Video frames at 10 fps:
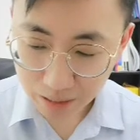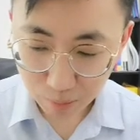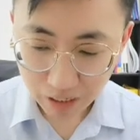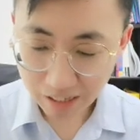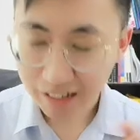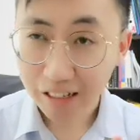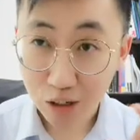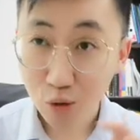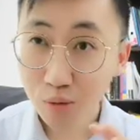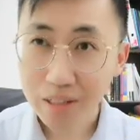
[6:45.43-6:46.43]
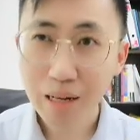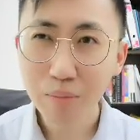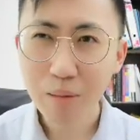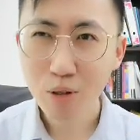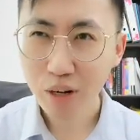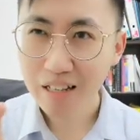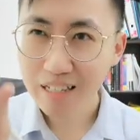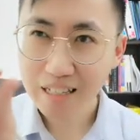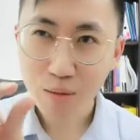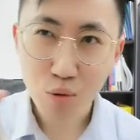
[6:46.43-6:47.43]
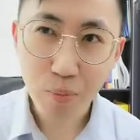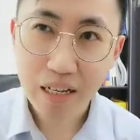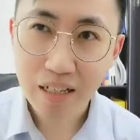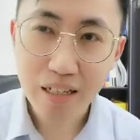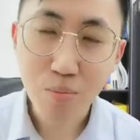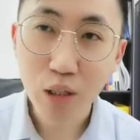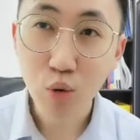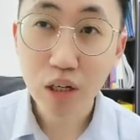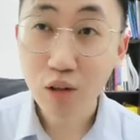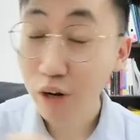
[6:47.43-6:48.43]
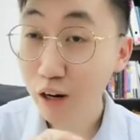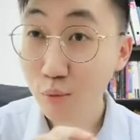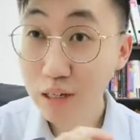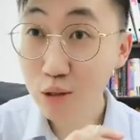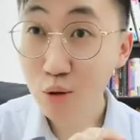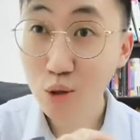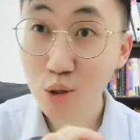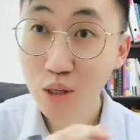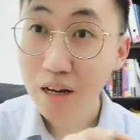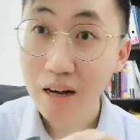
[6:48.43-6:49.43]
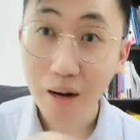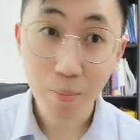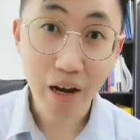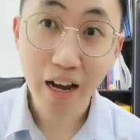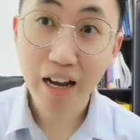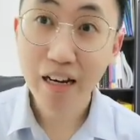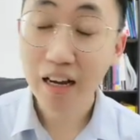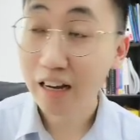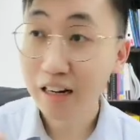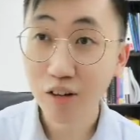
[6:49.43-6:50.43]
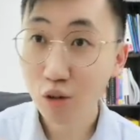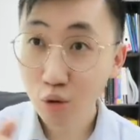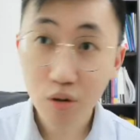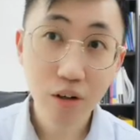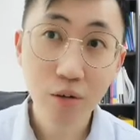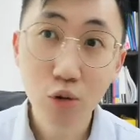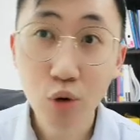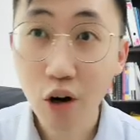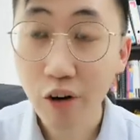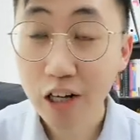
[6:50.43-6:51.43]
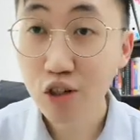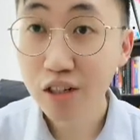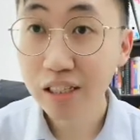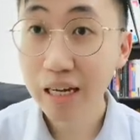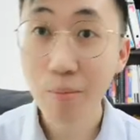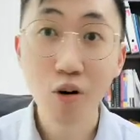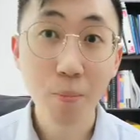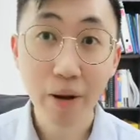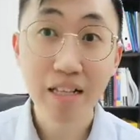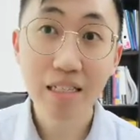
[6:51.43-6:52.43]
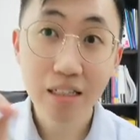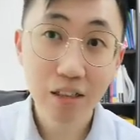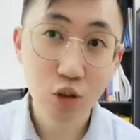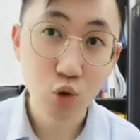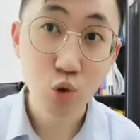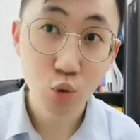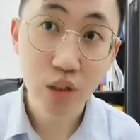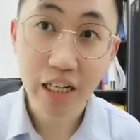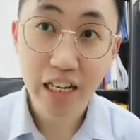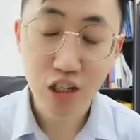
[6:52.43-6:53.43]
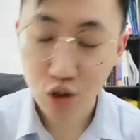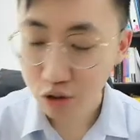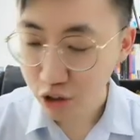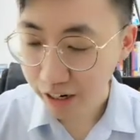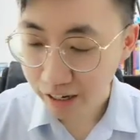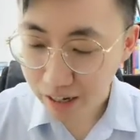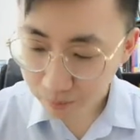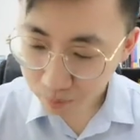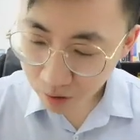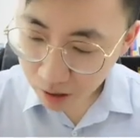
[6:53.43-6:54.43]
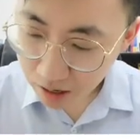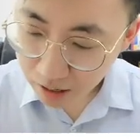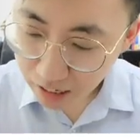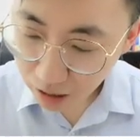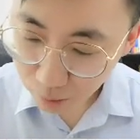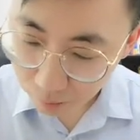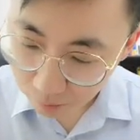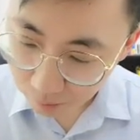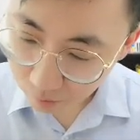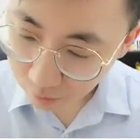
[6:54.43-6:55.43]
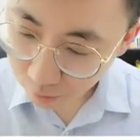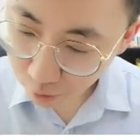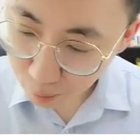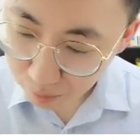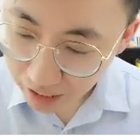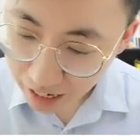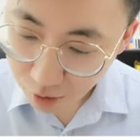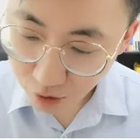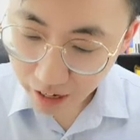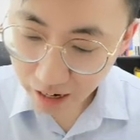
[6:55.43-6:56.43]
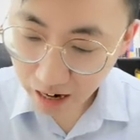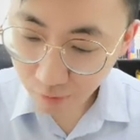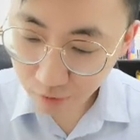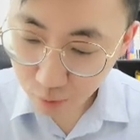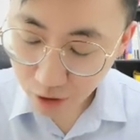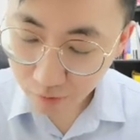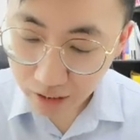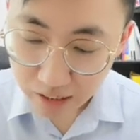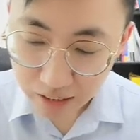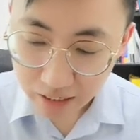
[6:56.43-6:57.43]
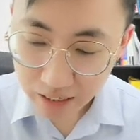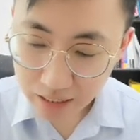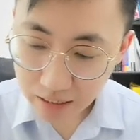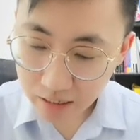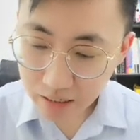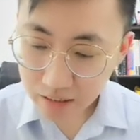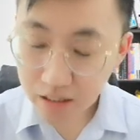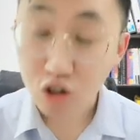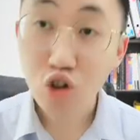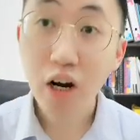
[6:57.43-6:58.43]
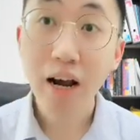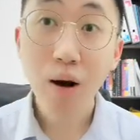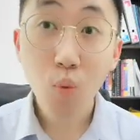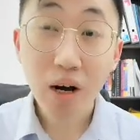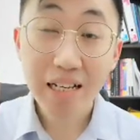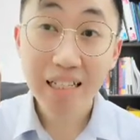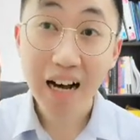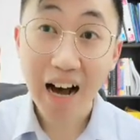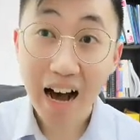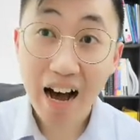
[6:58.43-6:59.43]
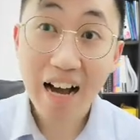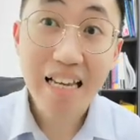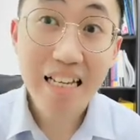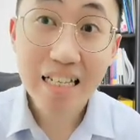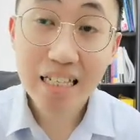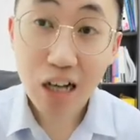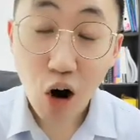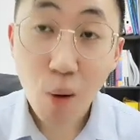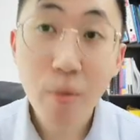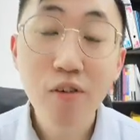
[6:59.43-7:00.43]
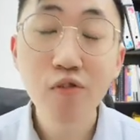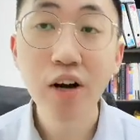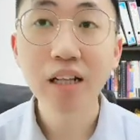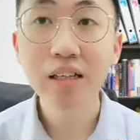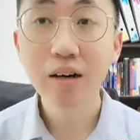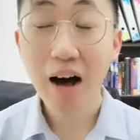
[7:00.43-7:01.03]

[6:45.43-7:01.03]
a bit, you know, sometimes you can see some spaces in between. You can always use a pen and, uh, you know, do a correction tape or pencil to do the initial checking. Now, from there, right, after we have done this, just check what is the highest common factor,